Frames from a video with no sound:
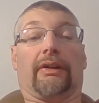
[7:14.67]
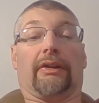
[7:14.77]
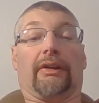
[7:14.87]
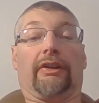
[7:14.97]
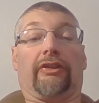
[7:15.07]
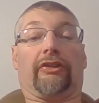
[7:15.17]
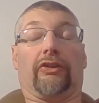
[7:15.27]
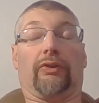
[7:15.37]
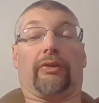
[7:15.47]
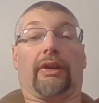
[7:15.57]

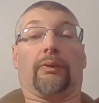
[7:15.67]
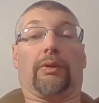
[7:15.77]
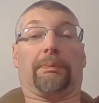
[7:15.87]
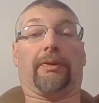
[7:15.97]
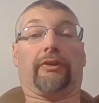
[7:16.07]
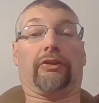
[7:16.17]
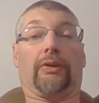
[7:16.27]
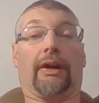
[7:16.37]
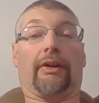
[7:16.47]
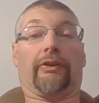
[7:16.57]
issue, they will put you
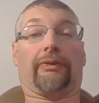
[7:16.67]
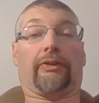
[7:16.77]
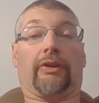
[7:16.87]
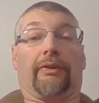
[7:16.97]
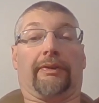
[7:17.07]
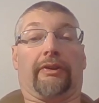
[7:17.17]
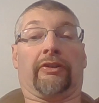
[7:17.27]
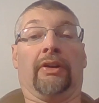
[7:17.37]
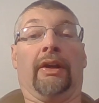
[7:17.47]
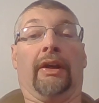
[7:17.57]
out of service,
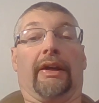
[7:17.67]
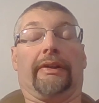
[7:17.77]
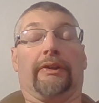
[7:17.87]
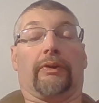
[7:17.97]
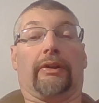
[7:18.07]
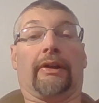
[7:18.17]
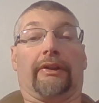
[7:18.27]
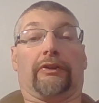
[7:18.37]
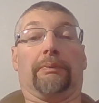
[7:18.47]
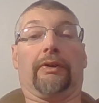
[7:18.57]
and you are not
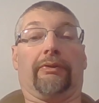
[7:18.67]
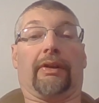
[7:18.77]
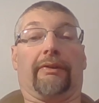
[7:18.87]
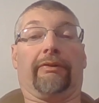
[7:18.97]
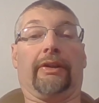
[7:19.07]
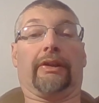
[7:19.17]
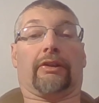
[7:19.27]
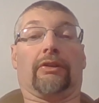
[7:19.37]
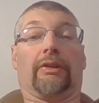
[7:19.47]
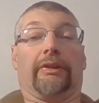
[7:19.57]
to move that
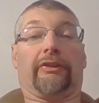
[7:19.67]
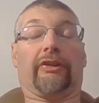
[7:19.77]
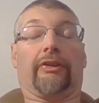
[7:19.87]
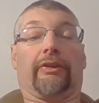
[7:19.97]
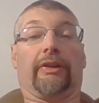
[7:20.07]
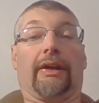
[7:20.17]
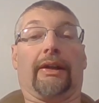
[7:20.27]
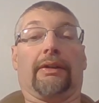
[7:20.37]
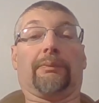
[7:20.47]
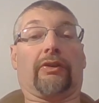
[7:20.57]
vehicle until the
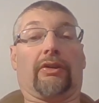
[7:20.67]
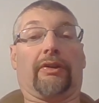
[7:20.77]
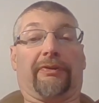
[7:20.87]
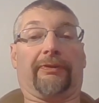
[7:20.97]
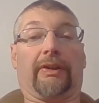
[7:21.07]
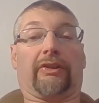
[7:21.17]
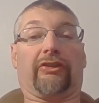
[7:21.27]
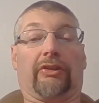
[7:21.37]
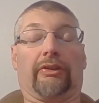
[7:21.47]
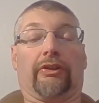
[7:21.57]
items are fixed
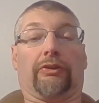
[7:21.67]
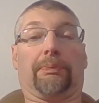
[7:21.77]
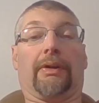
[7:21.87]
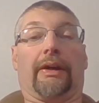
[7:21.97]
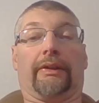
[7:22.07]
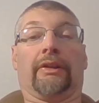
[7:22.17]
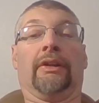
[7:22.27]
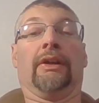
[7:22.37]
on the spot,